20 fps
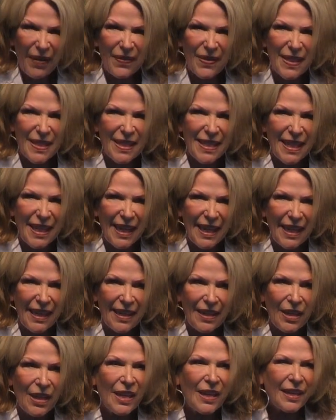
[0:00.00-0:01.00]
of a seed
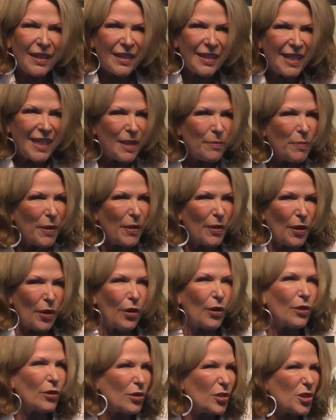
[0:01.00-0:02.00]
deep in the
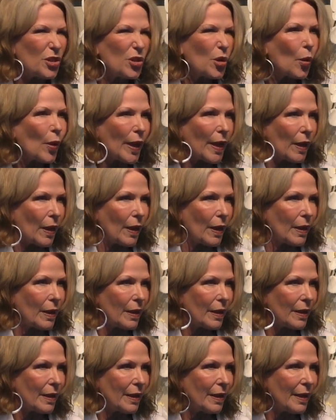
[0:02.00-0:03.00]
soil.
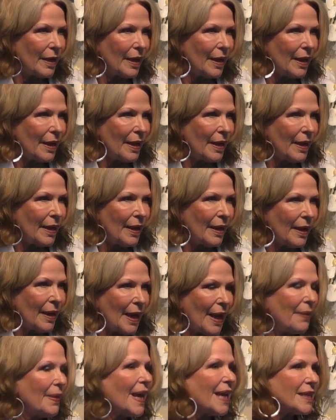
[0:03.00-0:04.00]

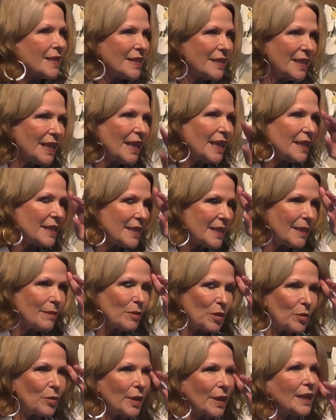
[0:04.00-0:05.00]
And that seed
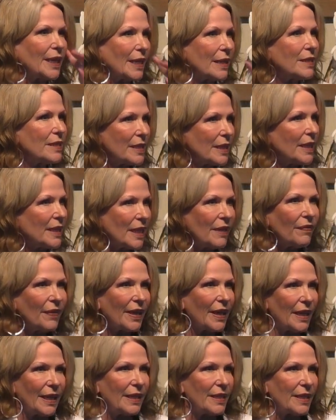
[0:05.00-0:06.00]
seems really
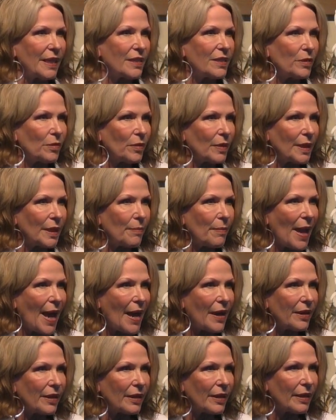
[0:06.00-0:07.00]
insignificant, it doesn't really
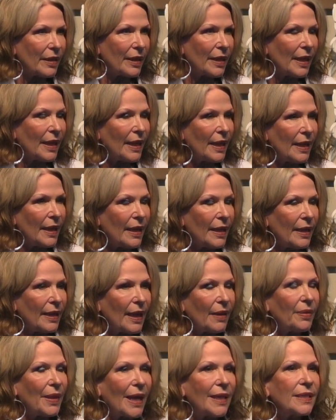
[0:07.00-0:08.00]
matter.
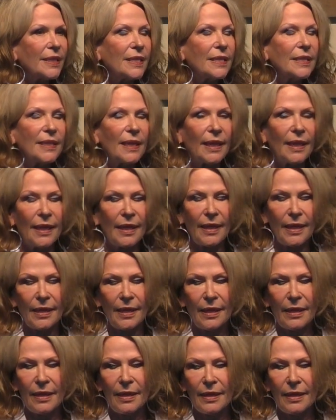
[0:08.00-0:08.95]
Yet that seed